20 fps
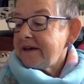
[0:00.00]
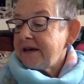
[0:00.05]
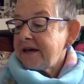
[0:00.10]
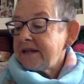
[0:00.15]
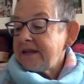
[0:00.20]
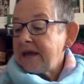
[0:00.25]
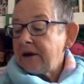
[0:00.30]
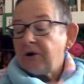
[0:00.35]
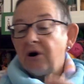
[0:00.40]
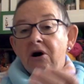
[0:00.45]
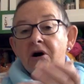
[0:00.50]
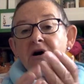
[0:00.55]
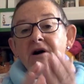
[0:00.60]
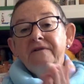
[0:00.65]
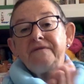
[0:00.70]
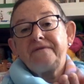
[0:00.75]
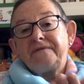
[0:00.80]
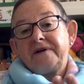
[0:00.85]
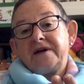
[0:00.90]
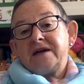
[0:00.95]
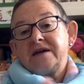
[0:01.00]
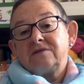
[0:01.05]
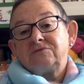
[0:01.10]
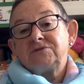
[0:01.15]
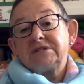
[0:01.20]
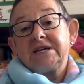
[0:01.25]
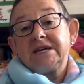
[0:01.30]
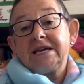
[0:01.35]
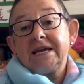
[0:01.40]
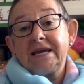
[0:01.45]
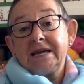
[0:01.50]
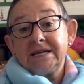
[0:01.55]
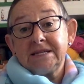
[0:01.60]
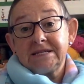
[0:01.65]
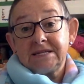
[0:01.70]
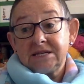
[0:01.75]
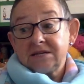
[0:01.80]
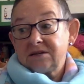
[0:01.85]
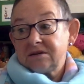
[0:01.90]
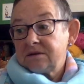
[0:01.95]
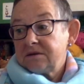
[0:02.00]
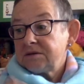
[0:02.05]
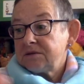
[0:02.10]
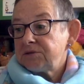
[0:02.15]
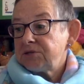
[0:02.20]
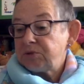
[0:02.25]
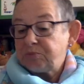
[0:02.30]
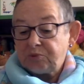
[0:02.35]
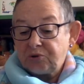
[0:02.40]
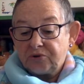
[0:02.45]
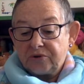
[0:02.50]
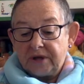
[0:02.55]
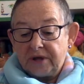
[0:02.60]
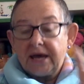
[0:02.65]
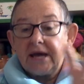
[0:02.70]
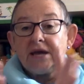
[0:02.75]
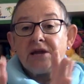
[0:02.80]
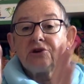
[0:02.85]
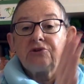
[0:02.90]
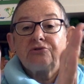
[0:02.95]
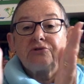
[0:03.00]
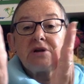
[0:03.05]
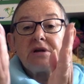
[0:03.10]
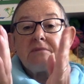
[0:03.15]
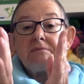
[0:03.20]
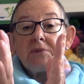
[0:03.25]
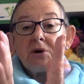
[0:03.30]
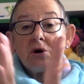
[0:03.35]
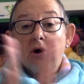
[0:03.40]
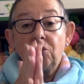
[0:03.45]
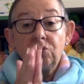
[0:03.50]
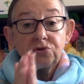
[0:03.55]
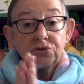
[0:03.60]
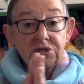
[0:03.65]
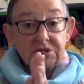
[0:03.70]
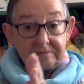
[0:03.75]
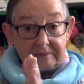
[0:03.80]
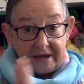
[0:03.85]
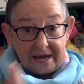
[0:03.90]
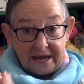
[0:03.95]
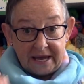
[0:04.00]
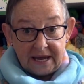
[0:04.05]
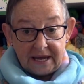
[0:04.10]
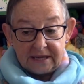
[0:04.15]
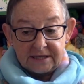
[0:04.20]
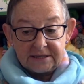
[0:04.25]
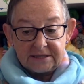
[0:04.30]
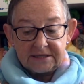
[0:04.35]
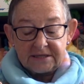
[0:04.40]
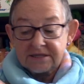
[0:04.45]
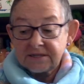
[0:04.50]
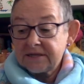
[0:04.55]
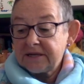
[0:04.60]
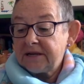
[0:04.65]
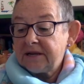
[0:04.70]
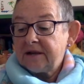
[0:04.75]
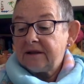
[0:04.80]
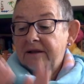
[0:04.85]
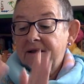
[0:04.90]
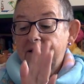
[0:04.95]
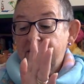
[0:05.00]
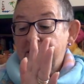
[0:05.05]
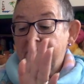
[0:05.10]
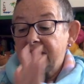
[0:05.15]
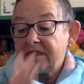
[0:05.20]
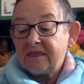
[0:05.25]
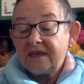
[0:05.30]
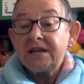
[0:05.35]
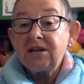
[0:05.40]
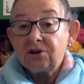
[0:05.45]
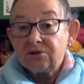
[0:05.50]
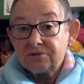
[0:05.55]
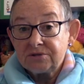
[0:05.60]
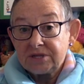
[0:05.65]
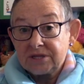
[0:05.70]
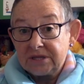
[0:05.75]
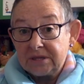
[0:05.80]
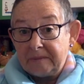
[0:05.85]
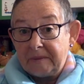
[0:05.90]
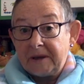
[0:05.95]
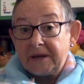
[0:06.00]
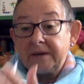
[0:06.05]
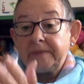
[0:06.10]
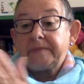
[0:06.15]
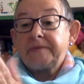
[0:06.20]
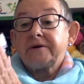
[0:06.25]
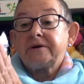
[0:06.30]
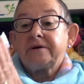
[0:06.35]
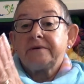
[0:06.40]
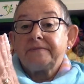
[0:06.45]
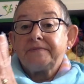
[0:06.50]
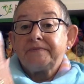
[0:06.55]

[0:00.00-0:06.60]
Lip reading: Now, I found it easier to put the hand cream onto my hands than onto the paper.